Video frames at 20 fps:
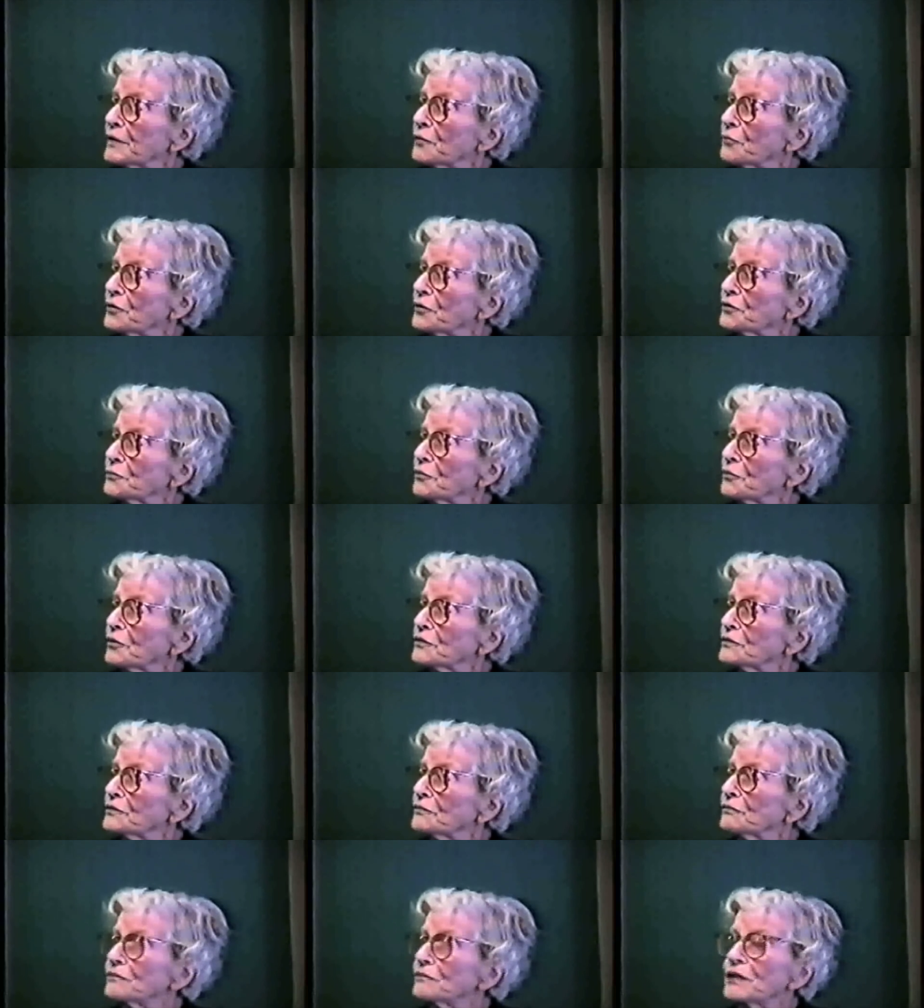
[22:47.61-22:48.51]
which
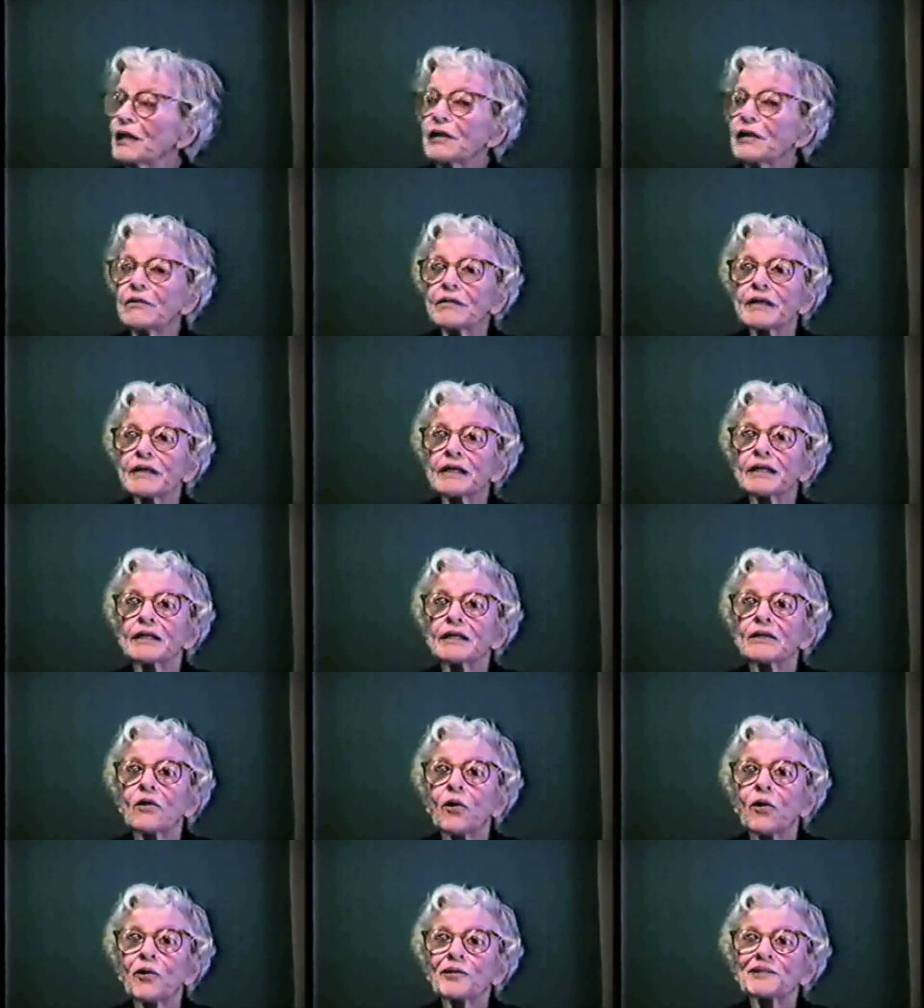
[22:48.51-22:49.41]
was a very
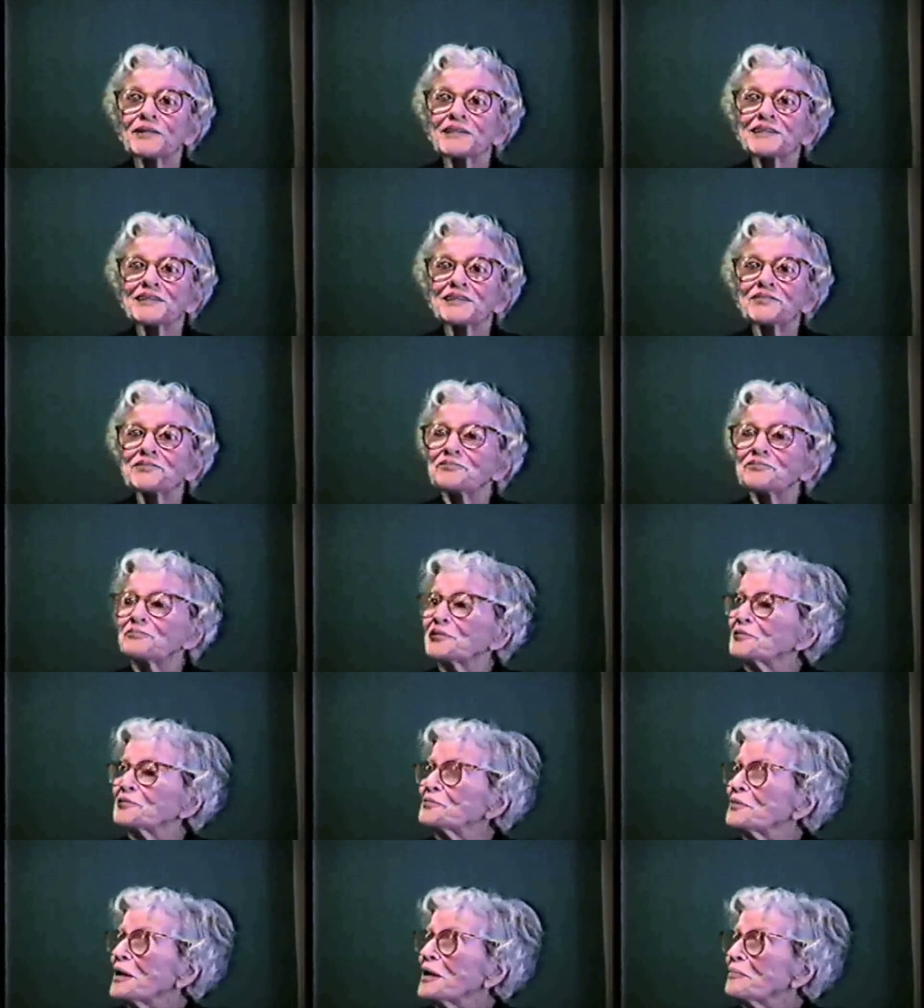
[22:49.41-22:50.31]
honest
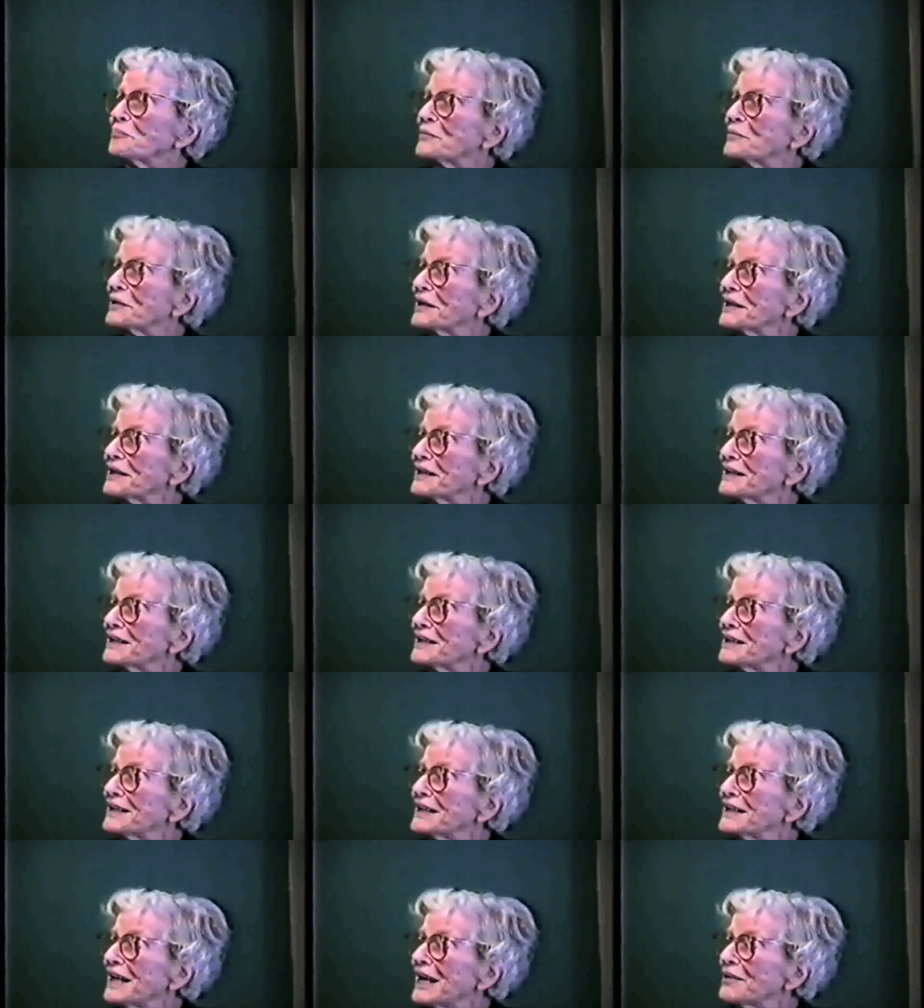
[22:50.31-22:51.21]
but fumbling
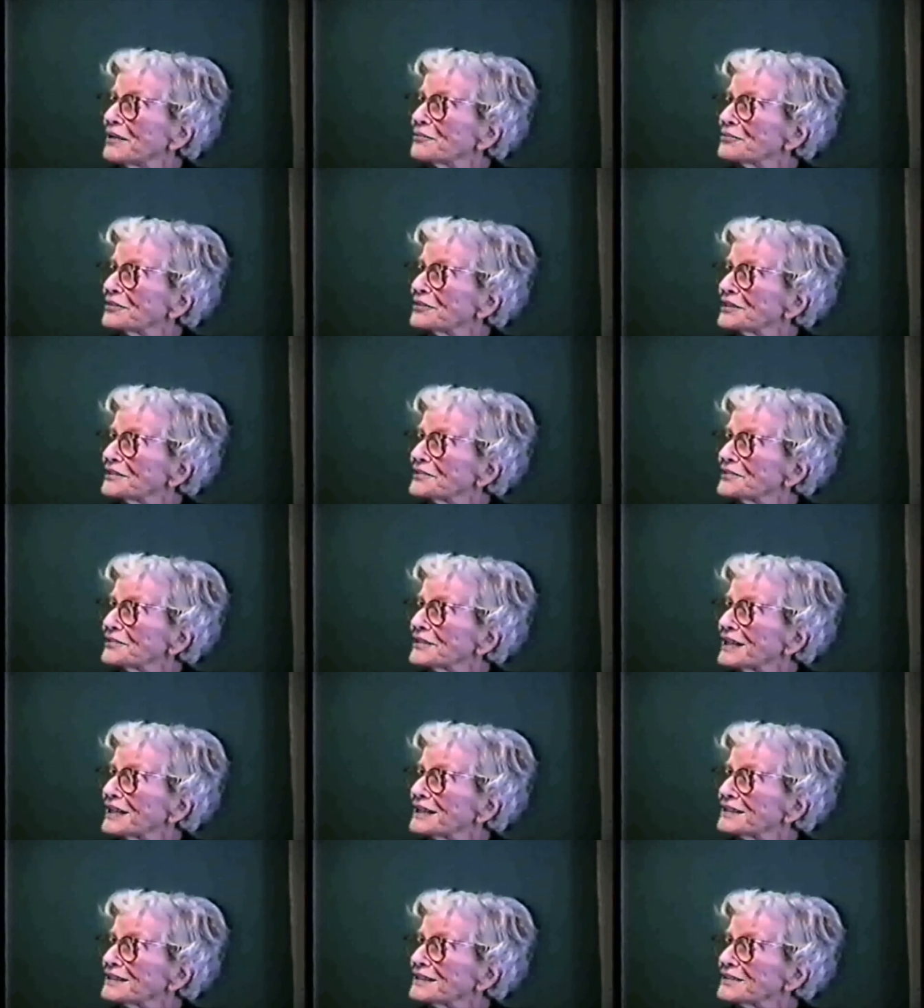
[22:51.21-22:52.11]
effort to
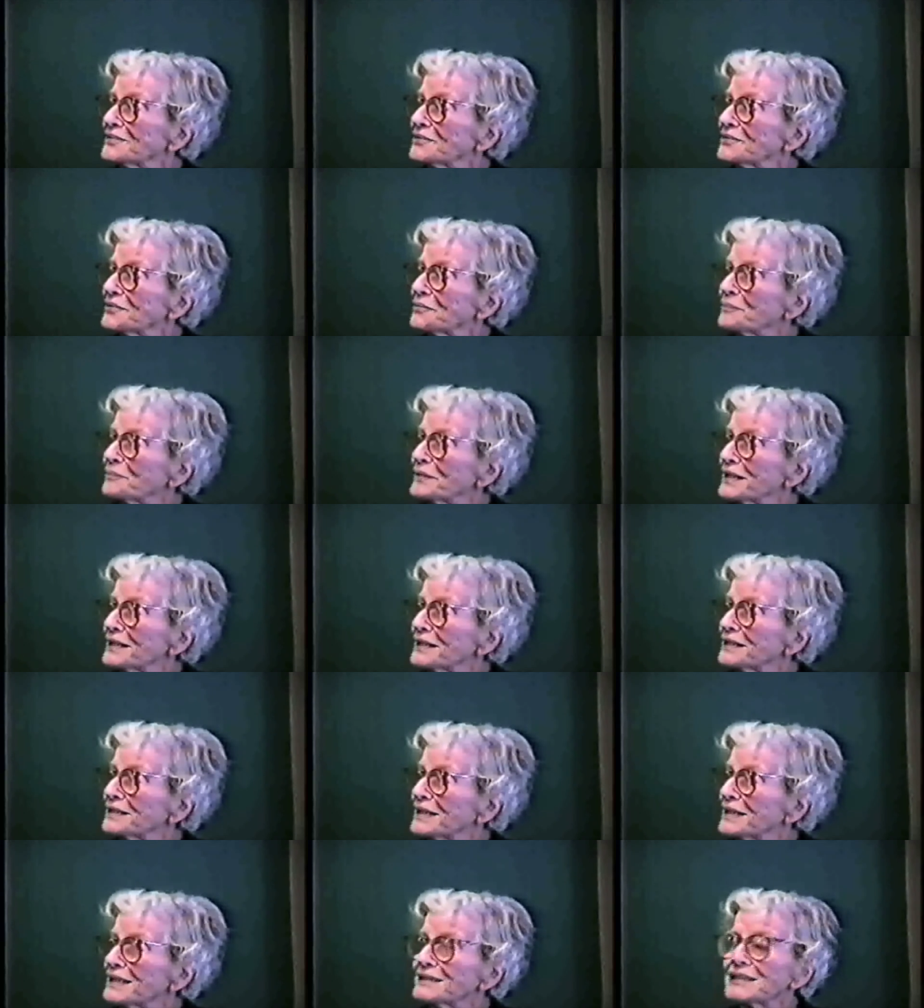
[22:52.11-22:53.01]
get into the
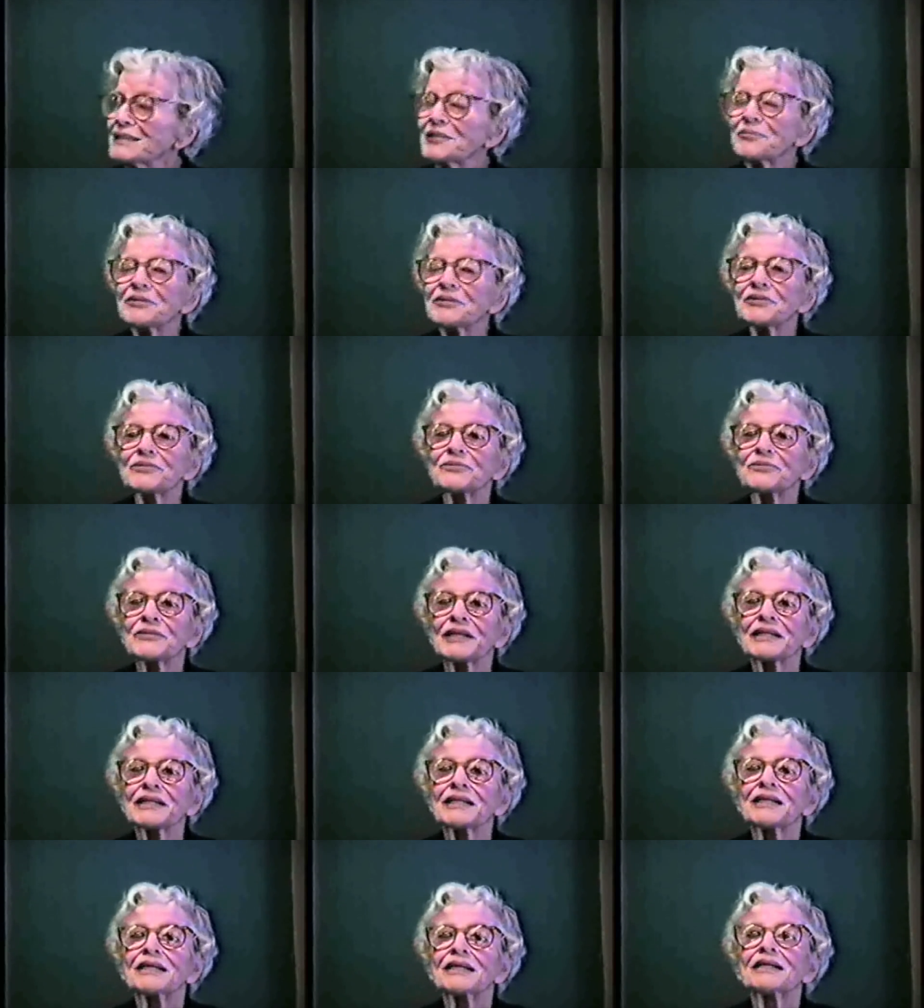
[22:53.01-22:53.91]
picture. I think we're
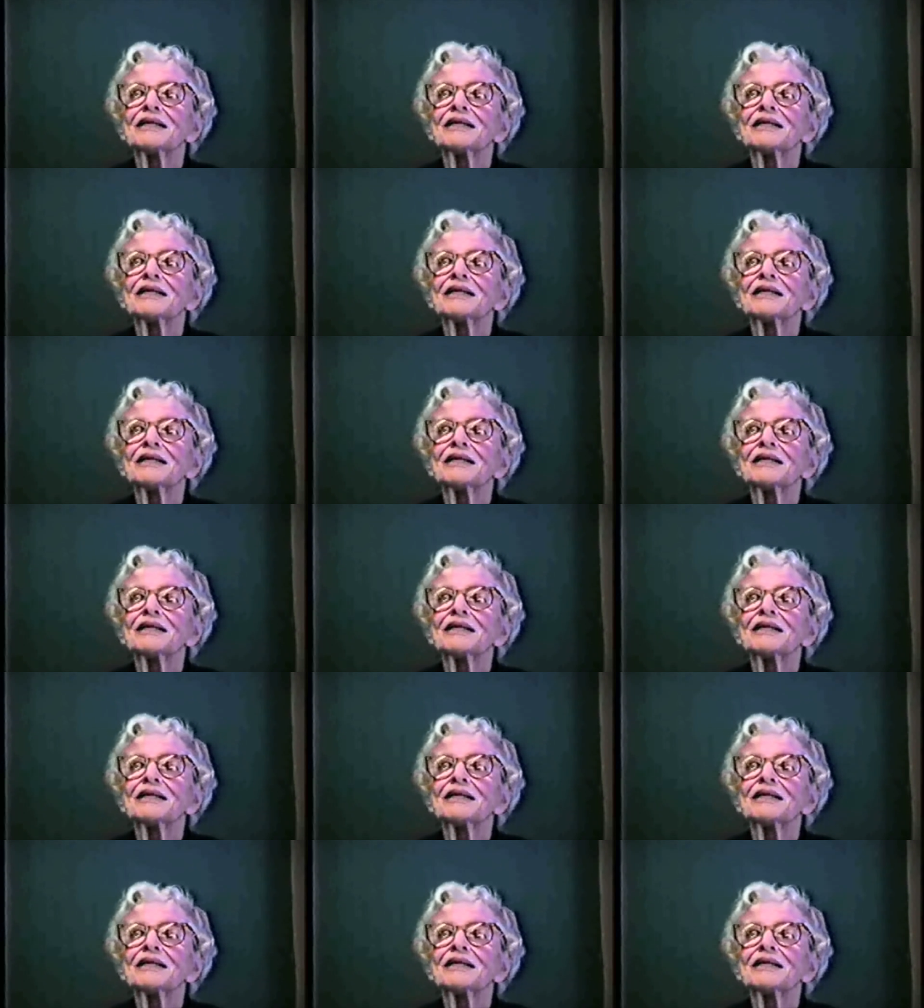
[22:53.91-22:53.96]
doing,